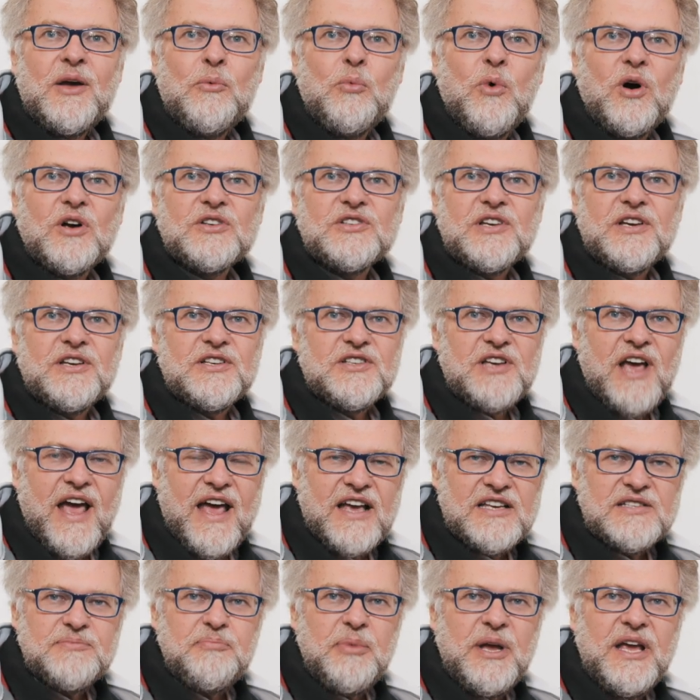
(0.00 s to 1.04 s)
well, it
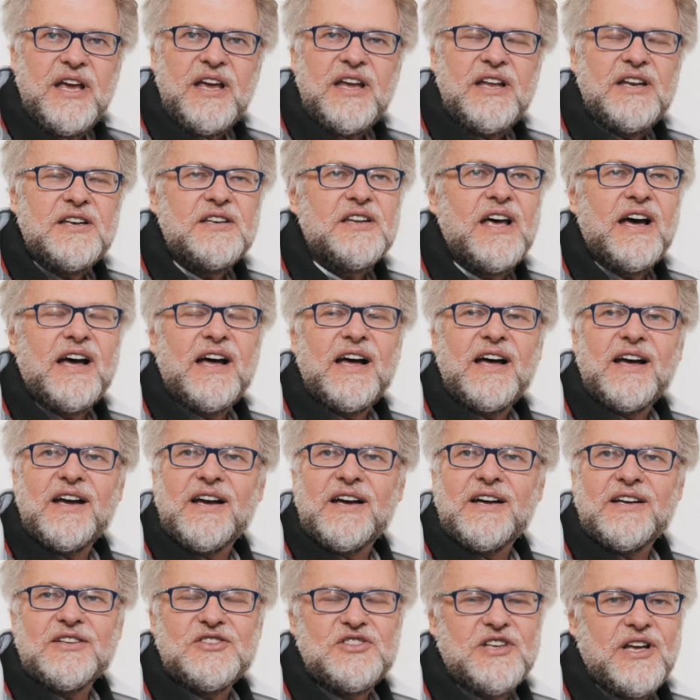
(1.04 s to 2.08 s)
has been
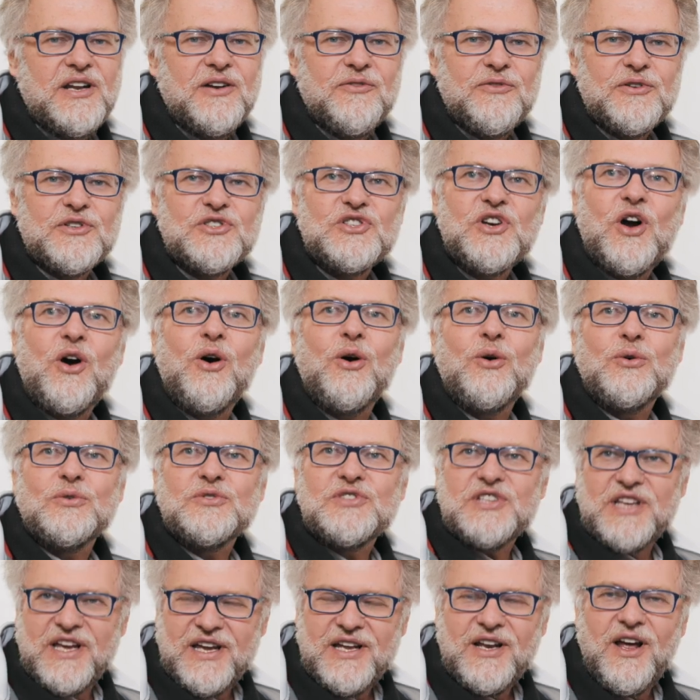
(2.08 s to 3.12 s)
Jennifer
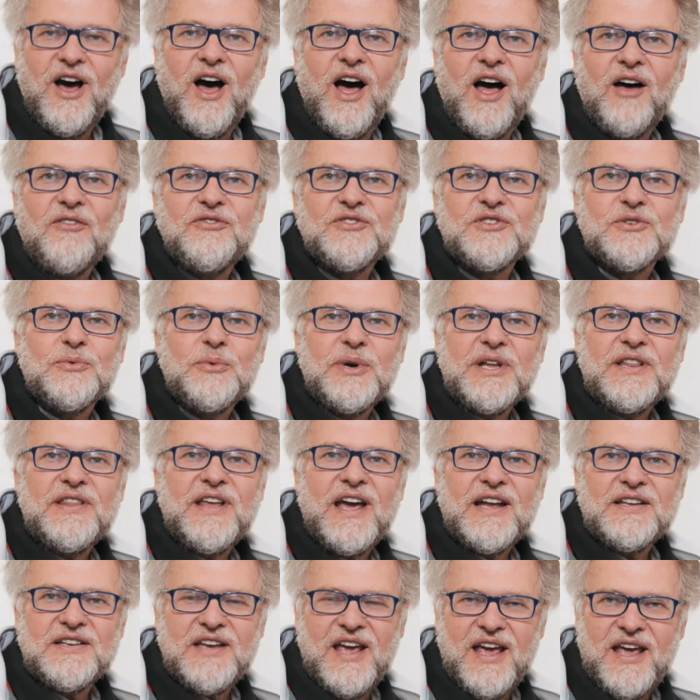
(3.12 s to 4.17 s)
Jones in off to win
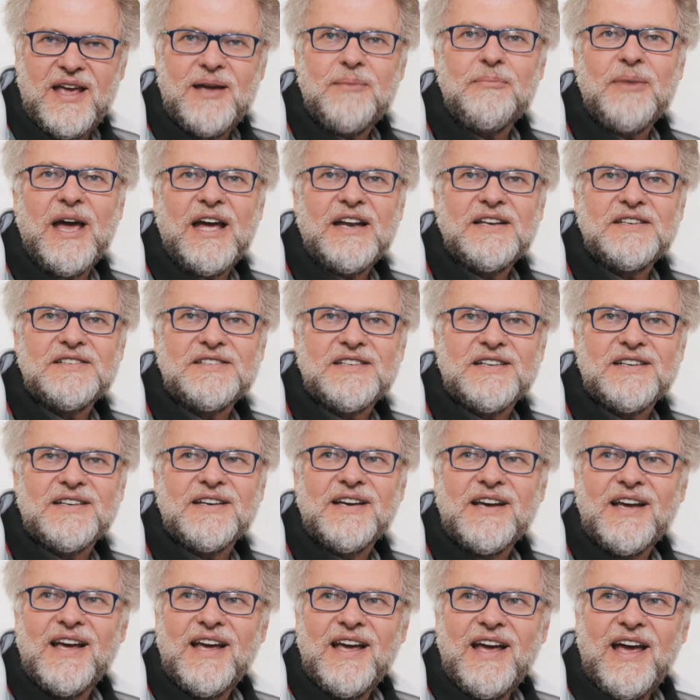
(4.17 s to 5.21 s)
that game
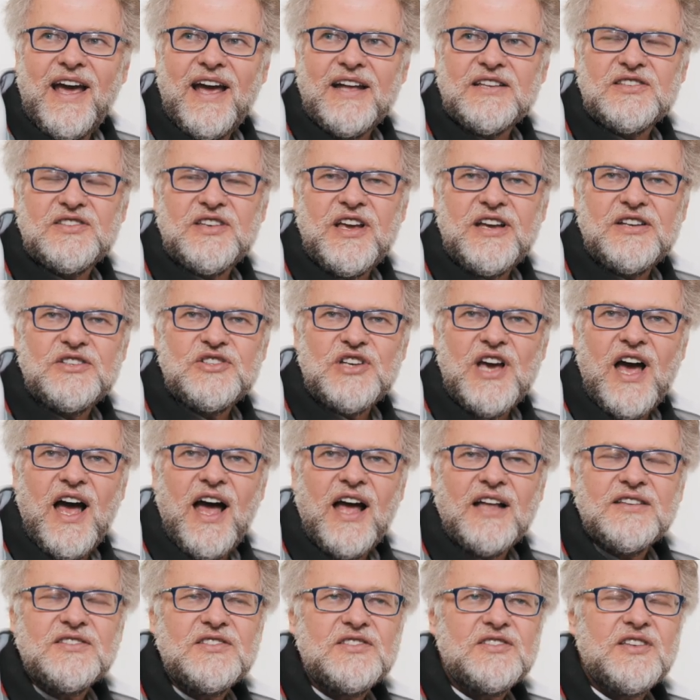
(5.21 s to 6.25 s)
at St.
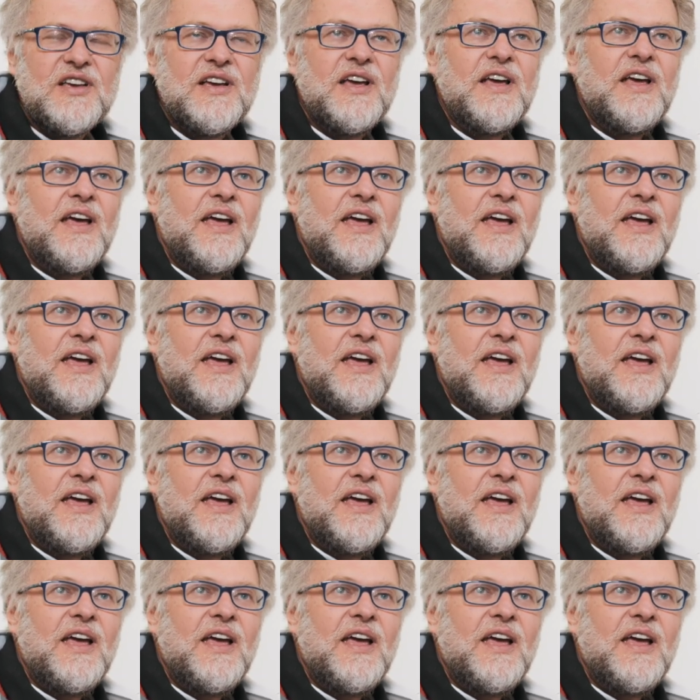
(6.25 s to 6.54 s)
John's.